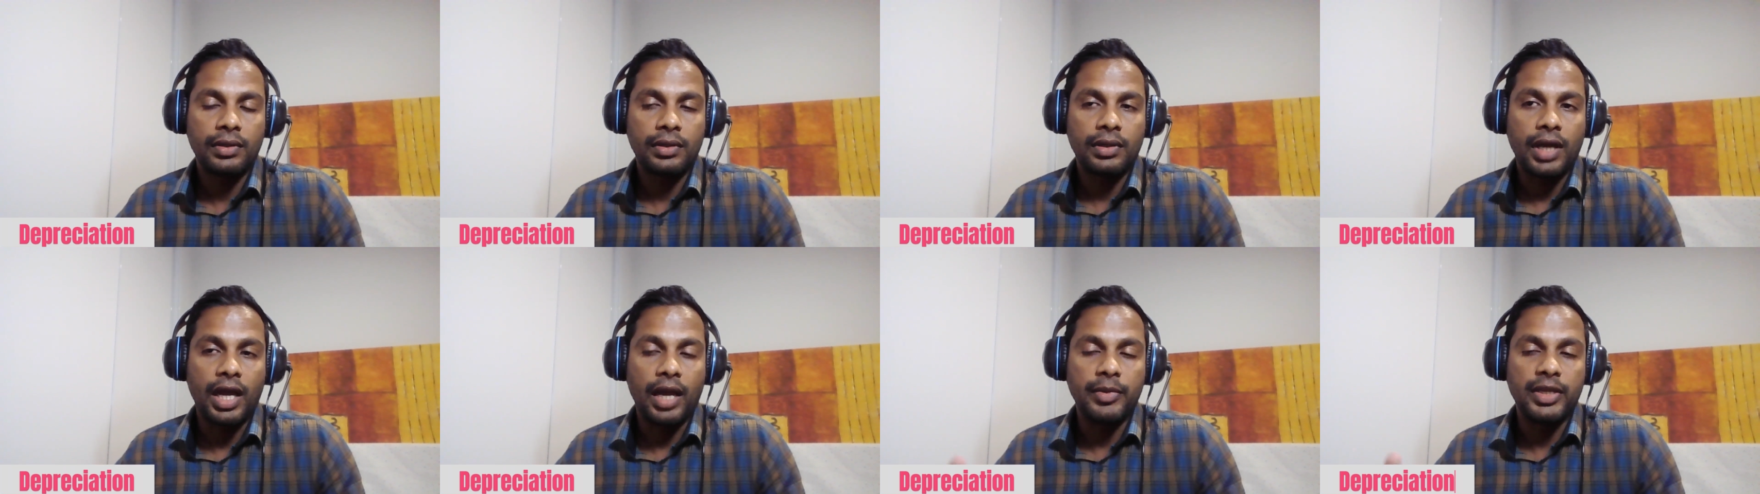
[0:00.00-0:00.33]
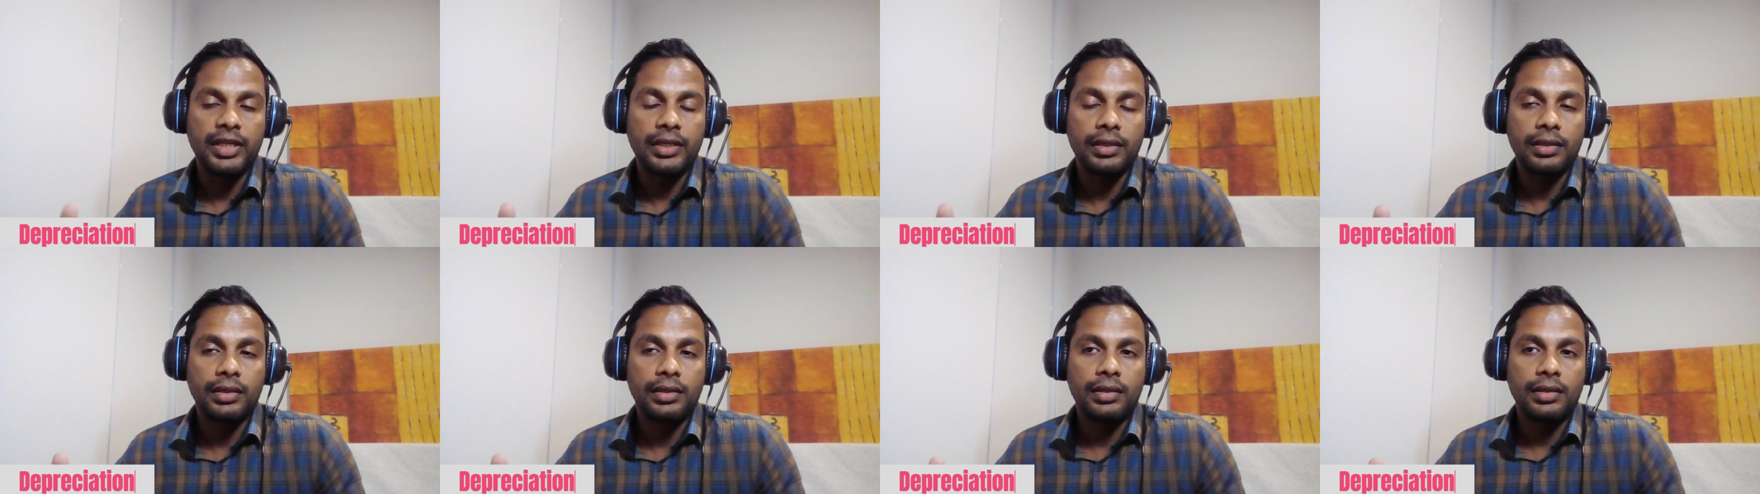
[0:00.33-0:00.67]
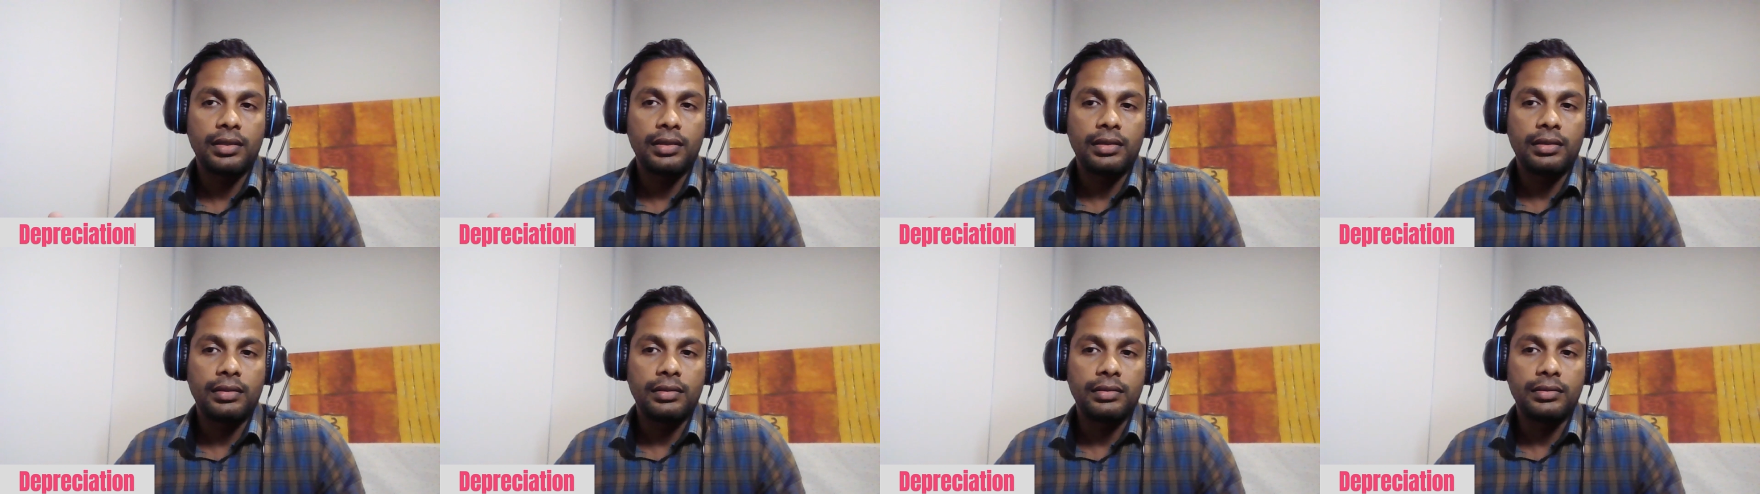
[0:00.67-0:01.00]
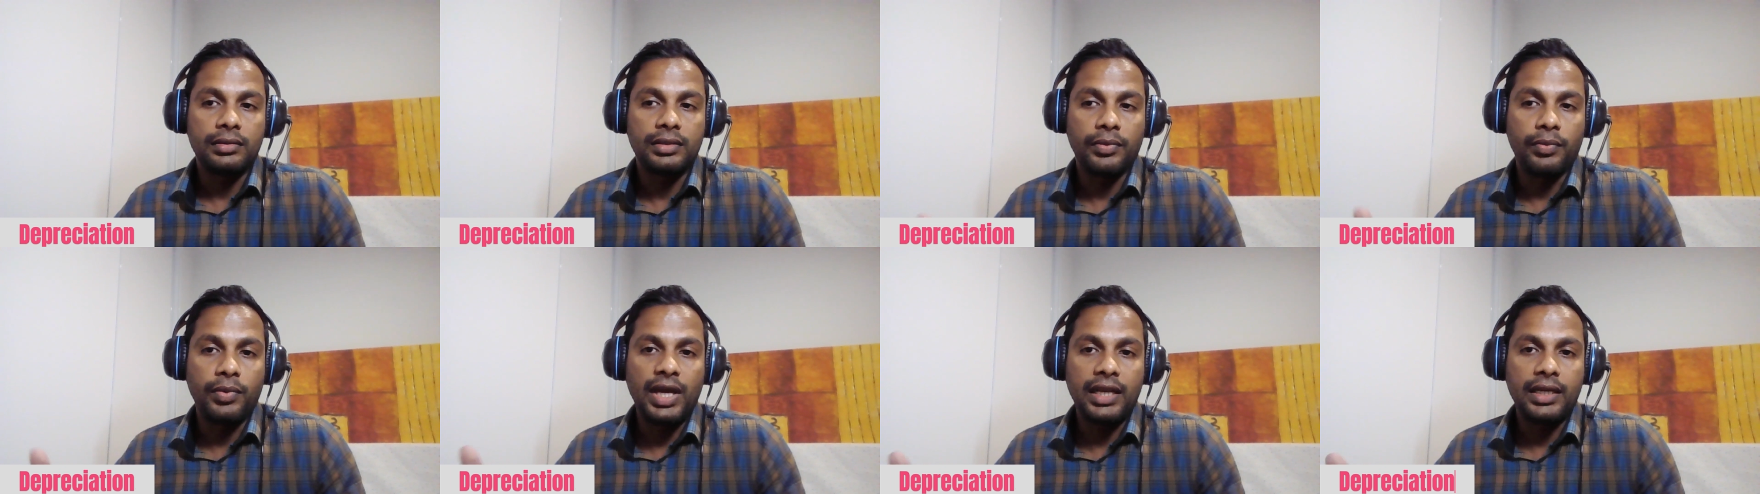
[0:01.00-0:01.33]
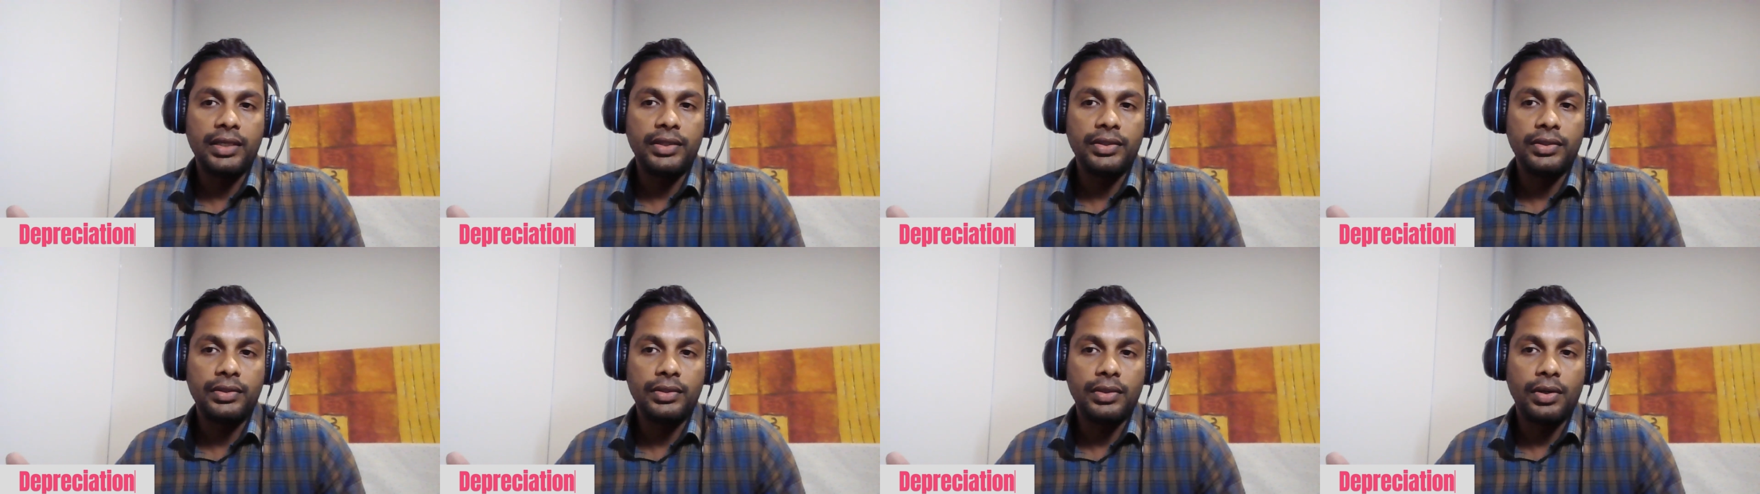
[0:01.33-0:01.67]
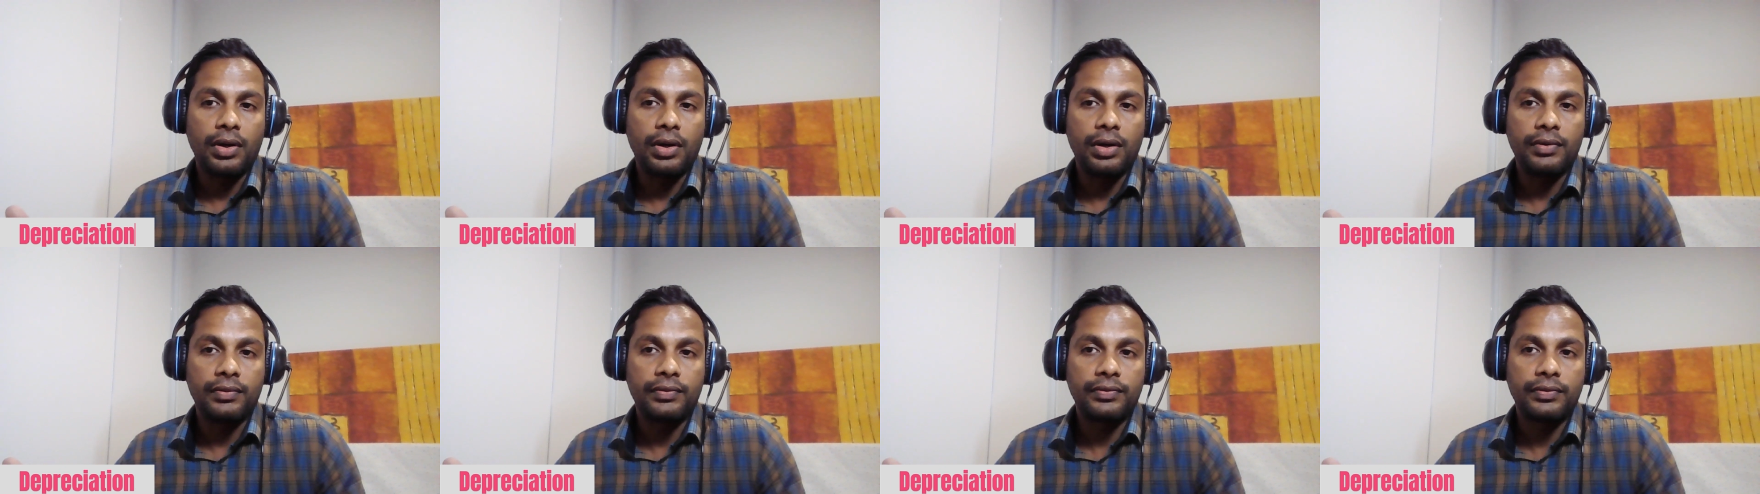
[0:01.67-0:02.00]
I mean, the value
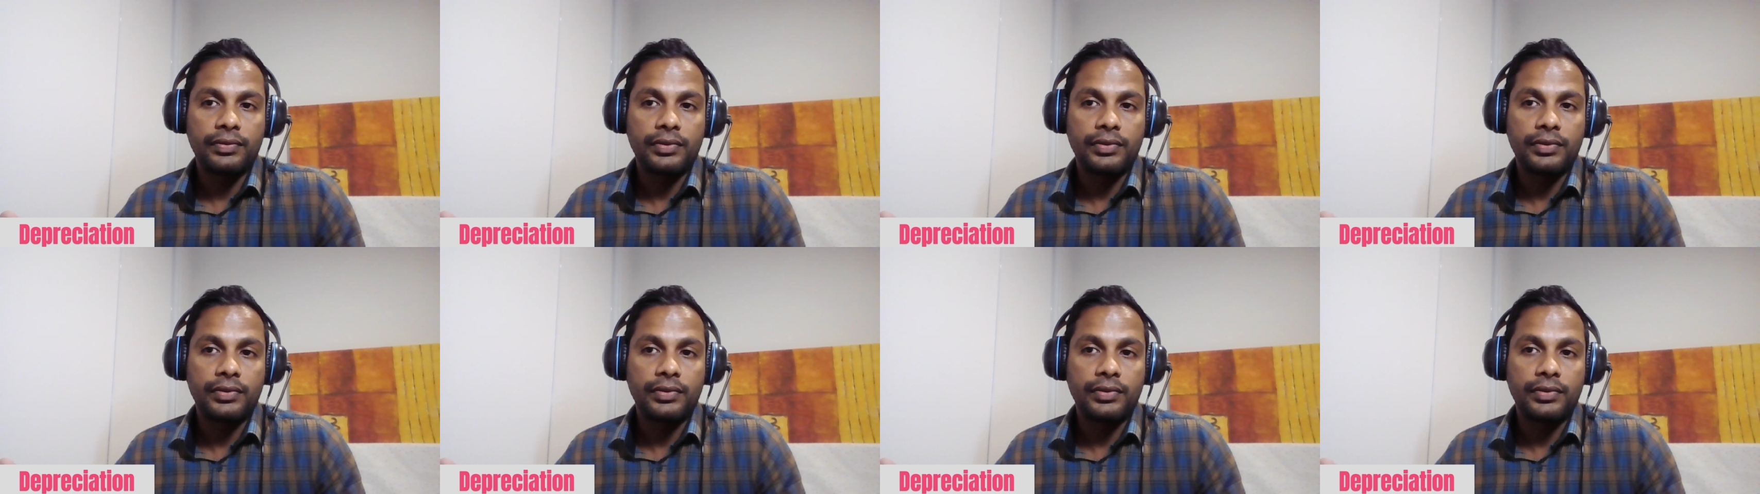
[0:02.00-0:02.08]
of